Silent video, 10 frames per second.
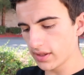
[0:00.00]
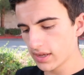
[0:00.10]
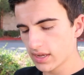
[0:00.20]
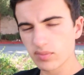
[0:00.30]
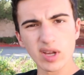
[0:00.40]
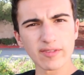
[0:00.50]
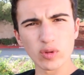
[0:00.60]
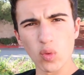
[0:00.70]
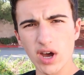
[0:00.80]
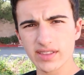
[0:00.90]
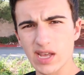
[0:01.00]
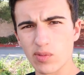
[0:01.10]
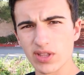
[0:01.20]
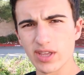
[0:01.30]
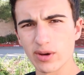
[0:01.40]
Gonna have to walk that
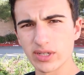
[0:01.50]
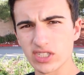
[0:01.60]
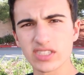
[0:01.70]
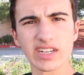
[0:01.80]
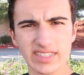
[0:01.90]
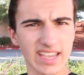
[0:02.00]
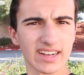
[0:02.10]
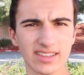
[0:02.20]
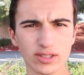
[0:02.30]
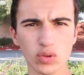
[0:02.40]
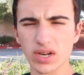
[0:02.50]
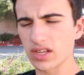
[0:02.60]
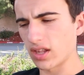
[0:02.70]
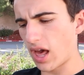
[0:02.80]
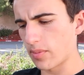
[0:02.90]
one though, which is gonna take another 20
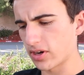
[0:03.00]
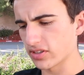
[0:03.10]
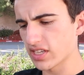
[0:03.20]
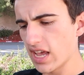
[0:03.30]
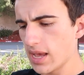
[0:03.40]
kilometers,